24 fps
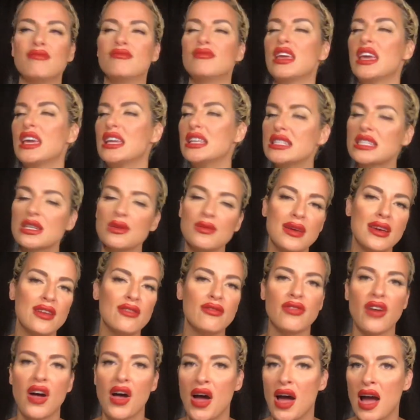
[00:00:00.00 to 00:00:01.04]
intimate
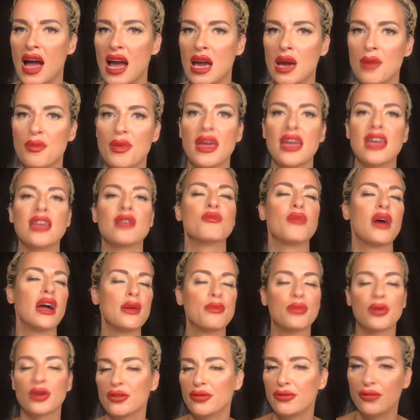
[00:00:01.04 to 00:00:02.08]
vibe in my
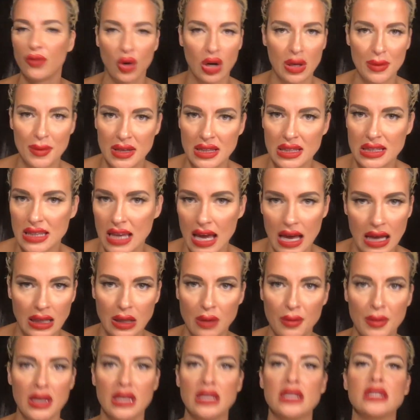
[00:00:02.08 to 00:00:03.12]
performance
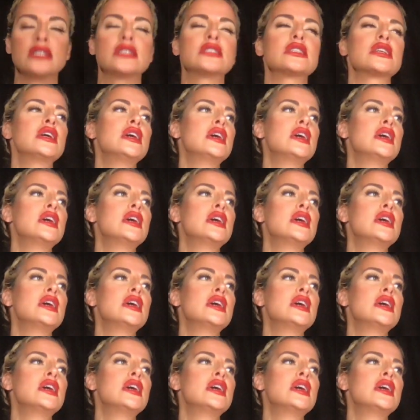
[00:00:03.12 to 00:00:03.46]
element